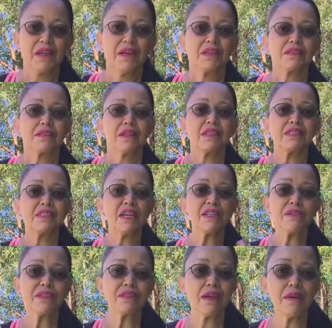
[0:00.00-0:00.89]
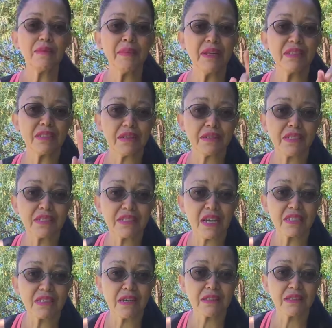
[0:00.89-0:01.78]
So let's get your 10 minutes
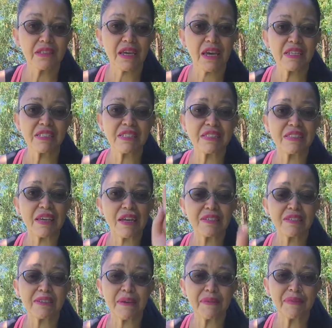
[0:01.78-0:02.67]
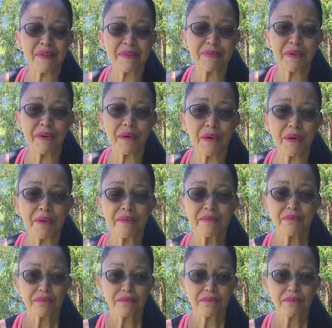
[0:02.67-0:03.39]
exercise done today. This is day 74.